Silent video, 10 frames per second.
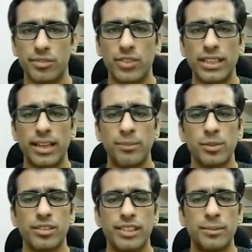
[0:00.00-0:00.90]
where the
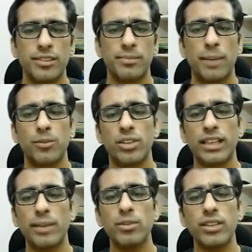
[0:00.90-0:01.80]
input stream is mapped to the
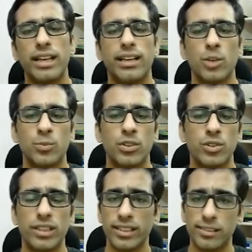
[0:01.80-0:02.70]
keyboard and output to
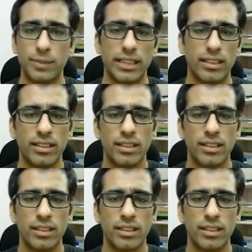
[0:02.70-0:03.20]
the display.